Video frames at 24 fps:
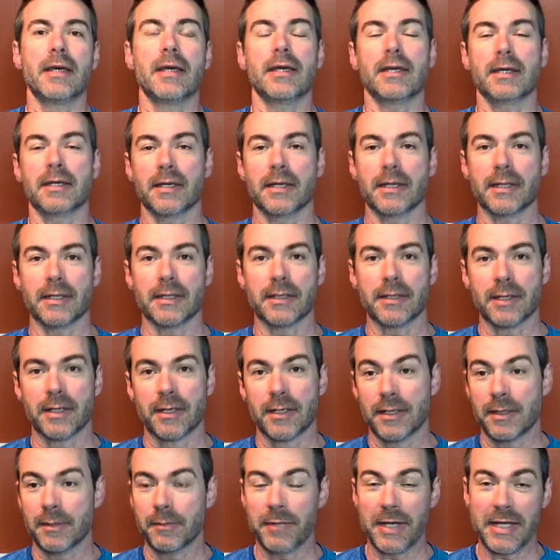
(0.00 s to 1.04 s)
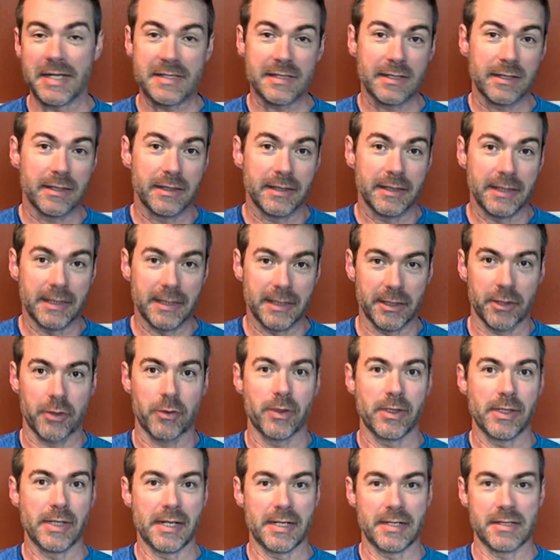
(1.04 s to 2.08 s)
And basically it
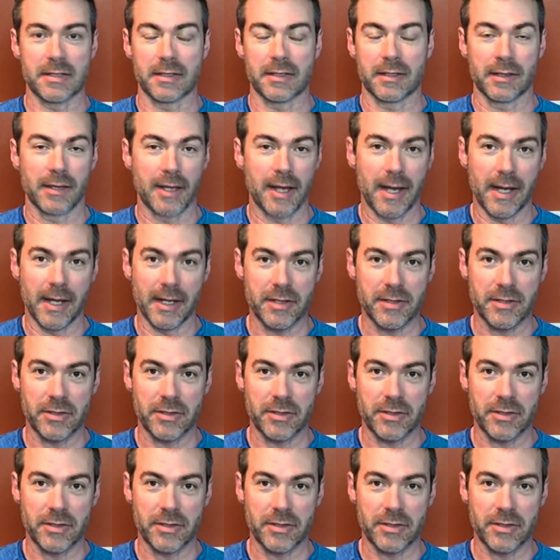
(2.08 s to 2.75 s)
creates a clot.